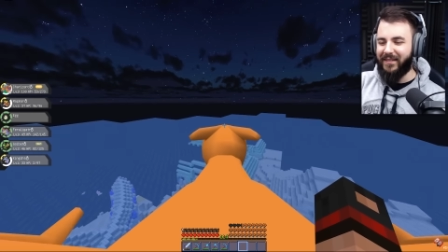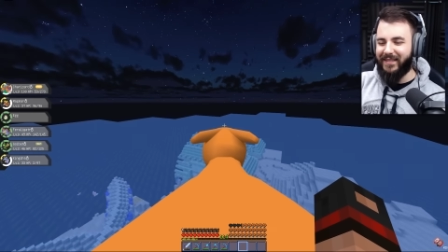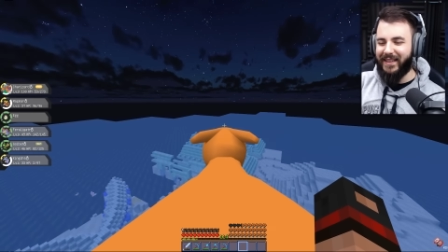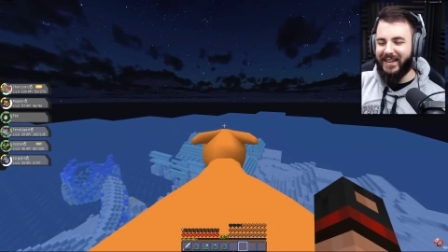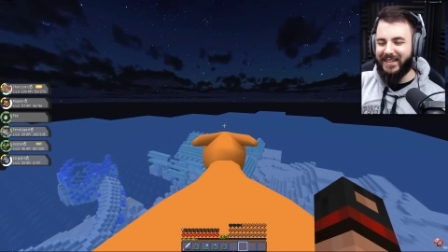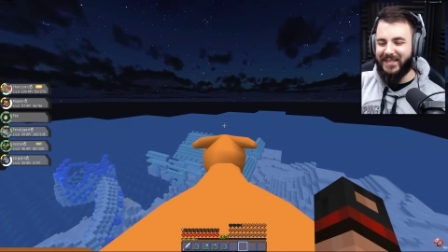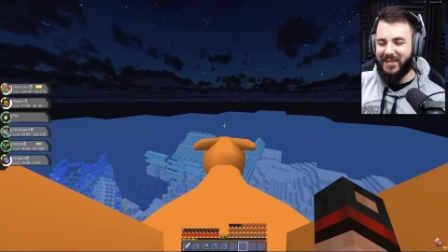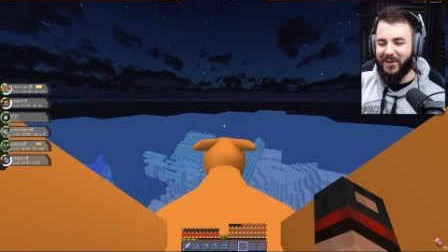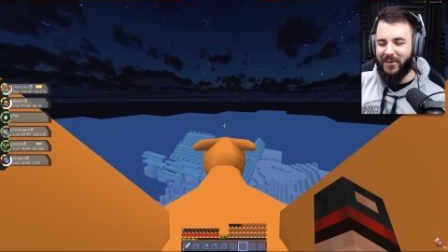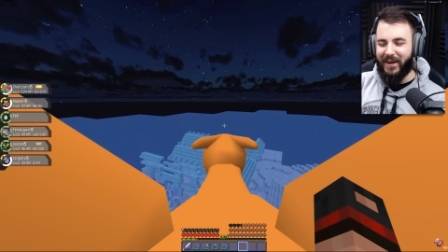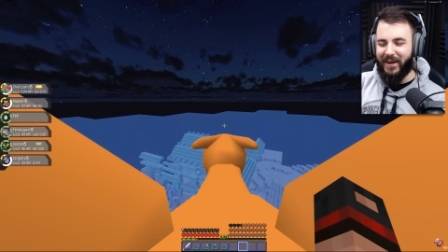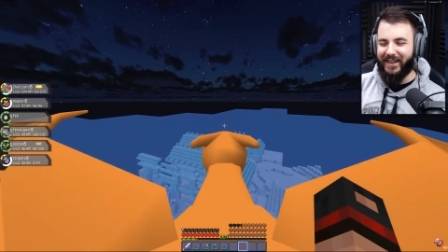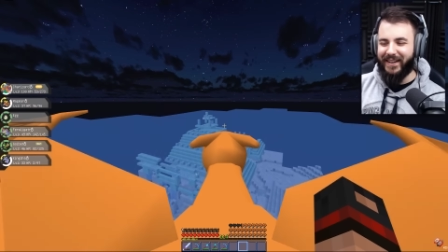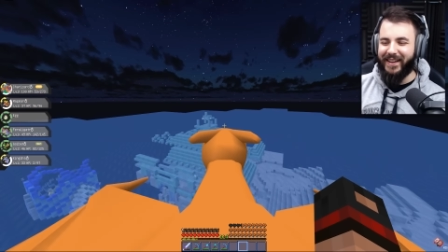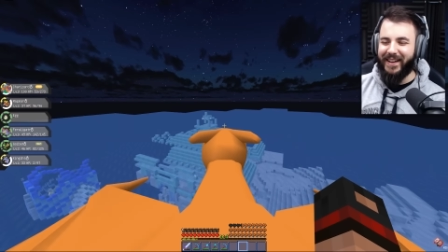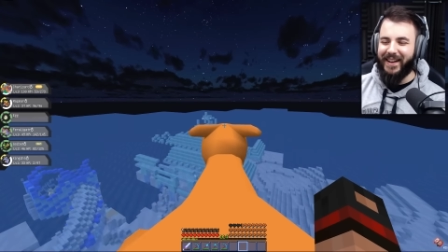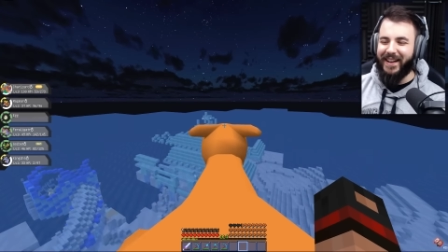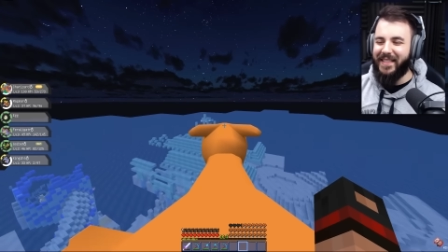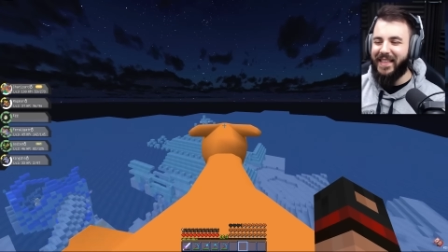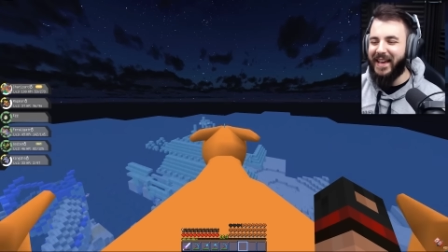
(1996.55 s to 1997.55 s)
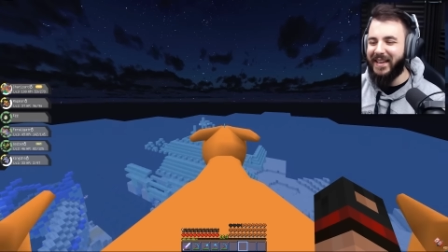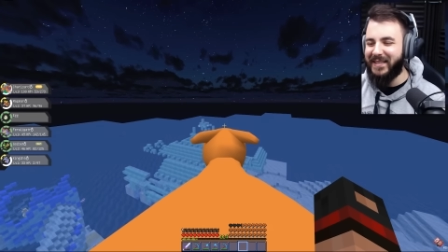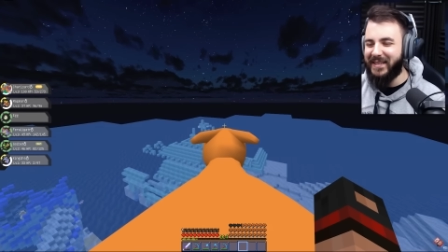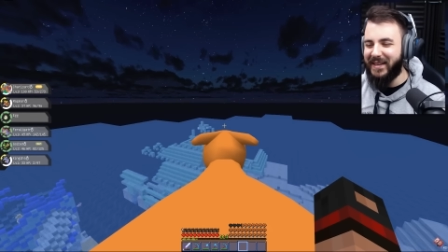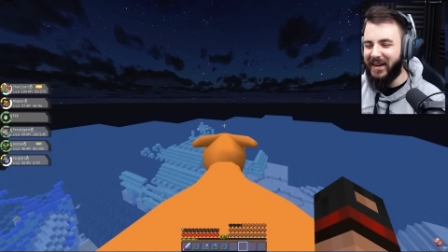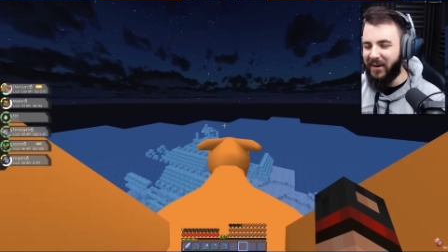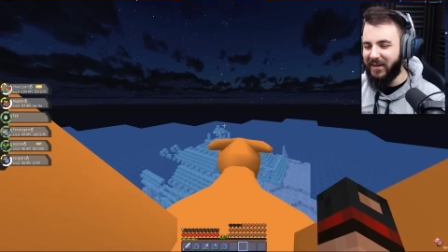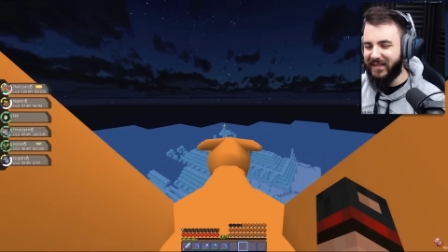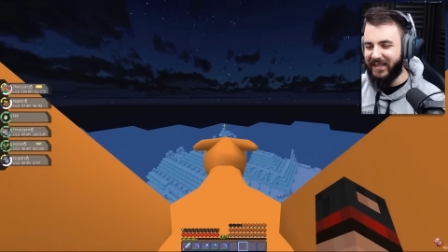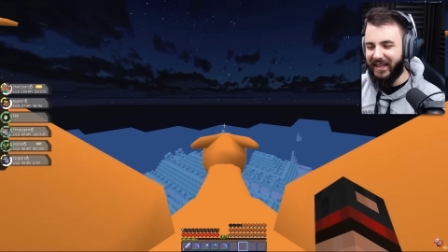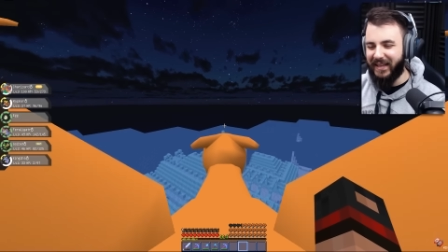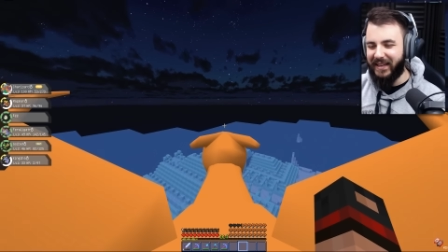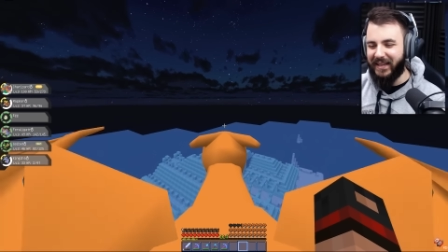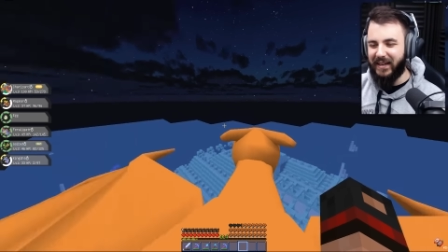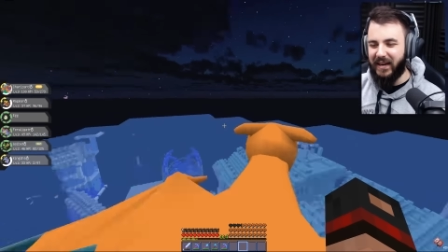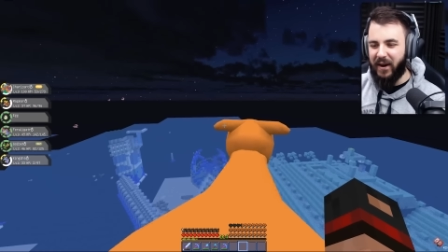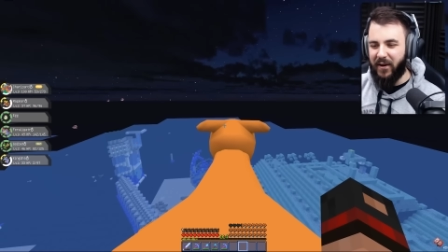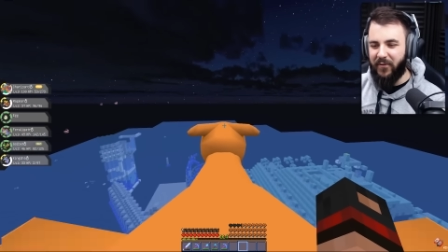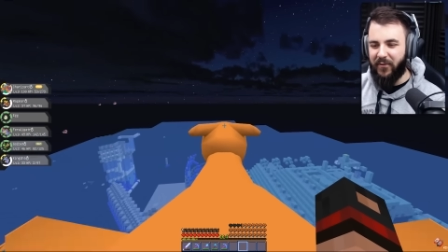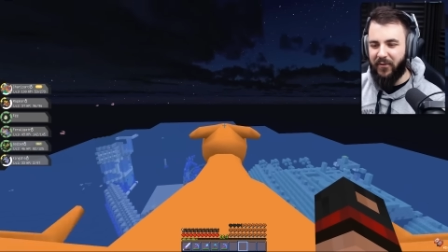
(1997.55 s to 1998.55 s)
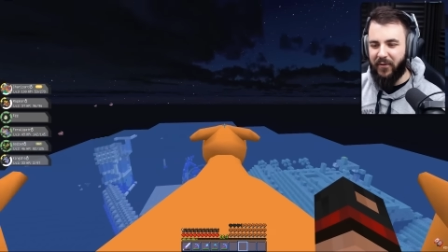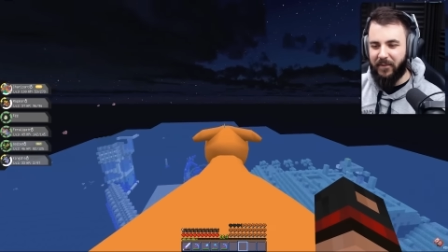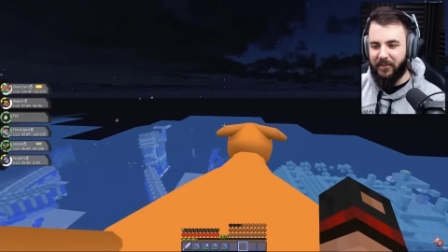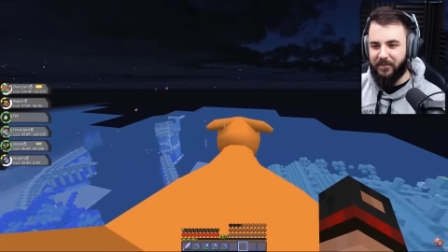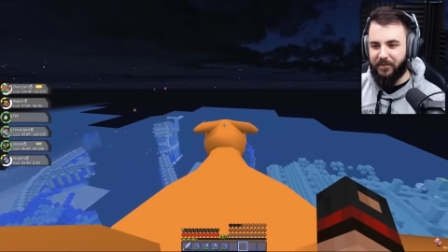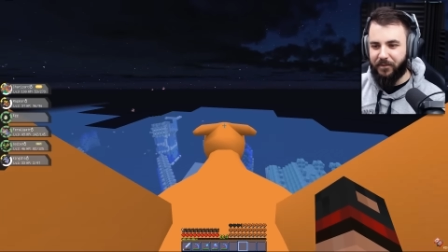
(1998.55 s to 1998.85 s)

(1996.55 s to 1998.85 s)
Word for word: That's the one. That's what I was thinking of.